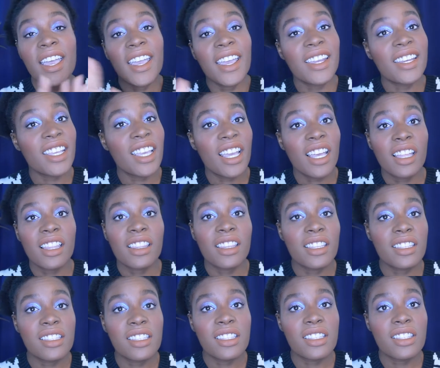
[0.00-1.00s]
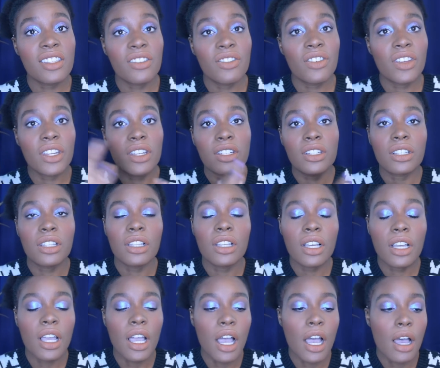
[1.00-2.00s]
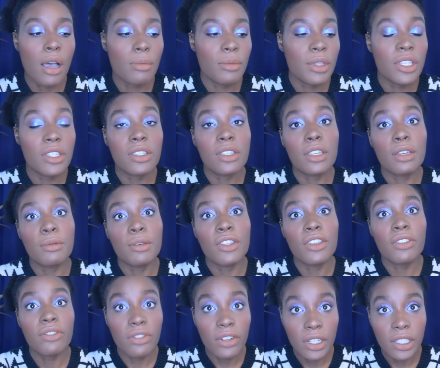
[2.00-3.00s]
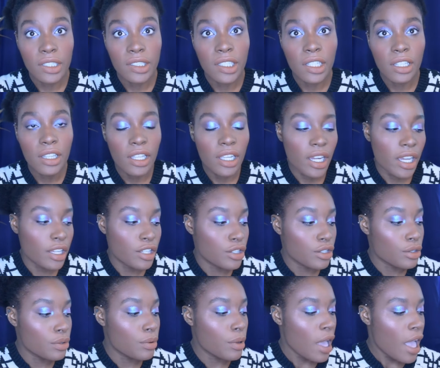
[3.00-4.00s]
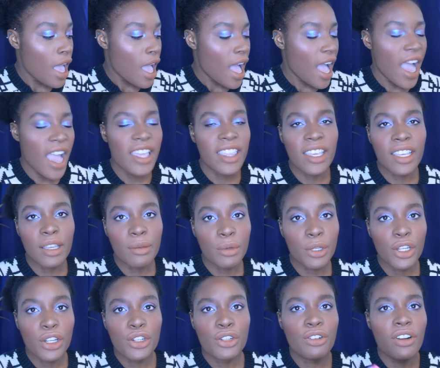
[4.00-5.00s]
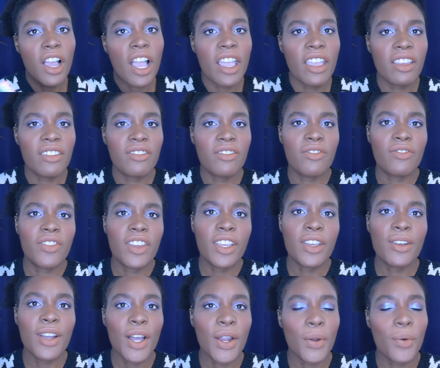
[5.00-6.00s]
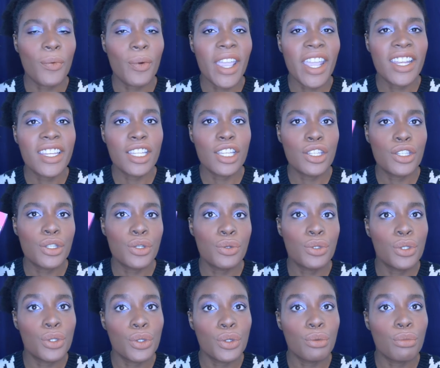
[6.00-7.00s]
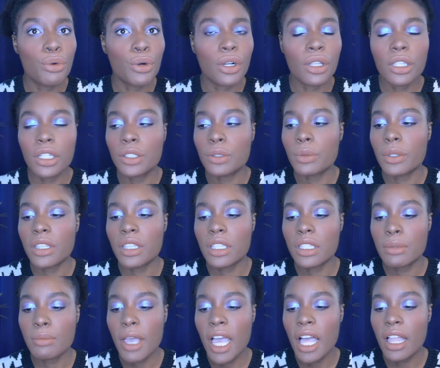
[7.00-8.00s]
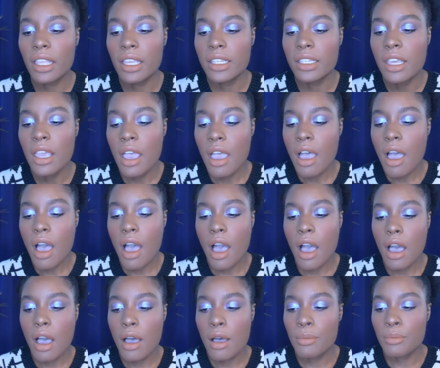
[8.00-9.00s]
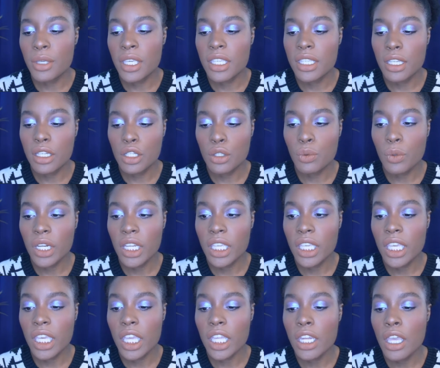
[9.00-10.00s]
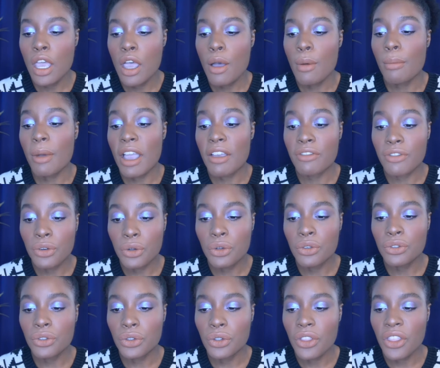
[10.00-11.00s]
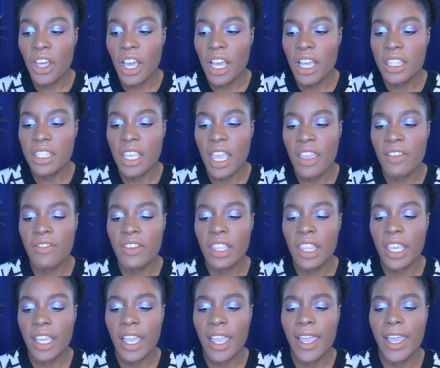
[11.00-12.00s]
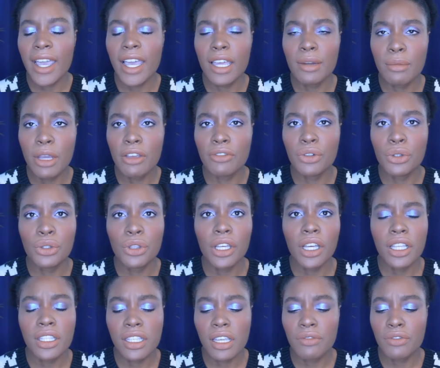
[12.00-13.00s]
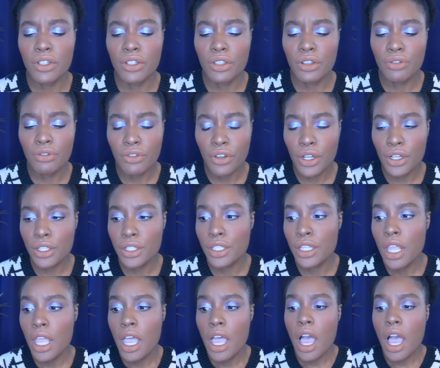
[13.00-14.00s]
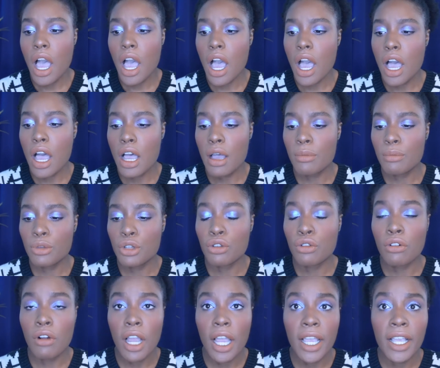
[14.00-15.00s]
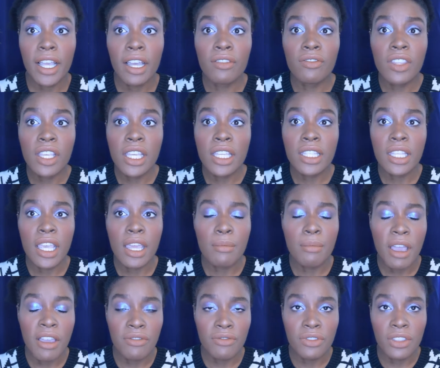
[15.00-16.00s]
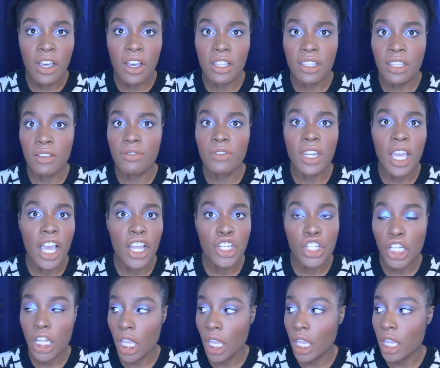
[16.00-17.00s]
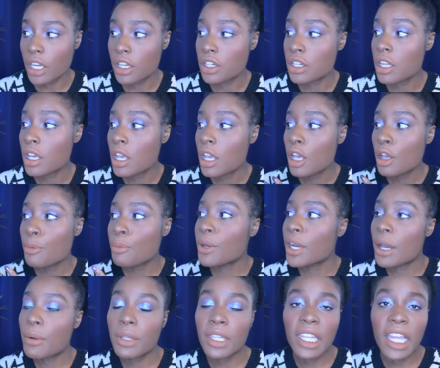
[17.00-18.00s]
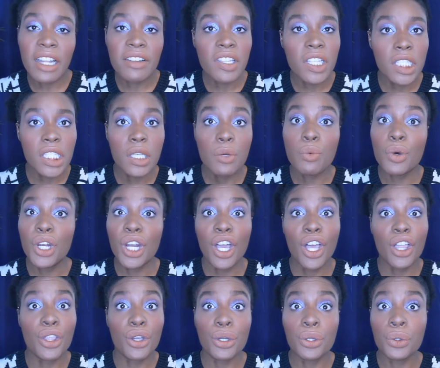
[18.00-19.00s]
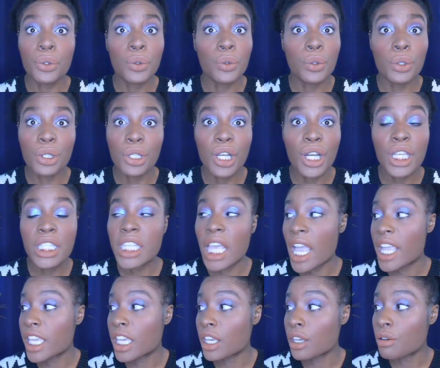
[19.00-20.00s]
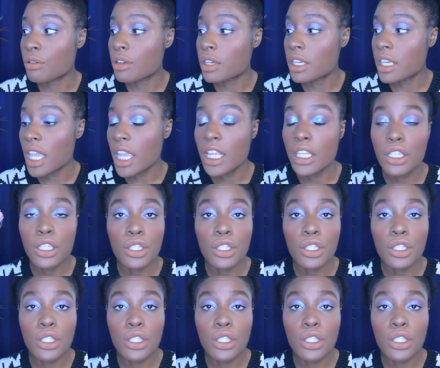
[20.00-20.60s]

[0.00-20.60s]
And yeah, this is the finished look. This is gonna be the first look that I do. I think I'm gonna try and figure out a way to do two more looks with this palette because I just wanna get my full thoughts. I feel like I had my full thoughts after the first trying of this and my thoughts have not changed, but I would like to see what other cool looks I can create.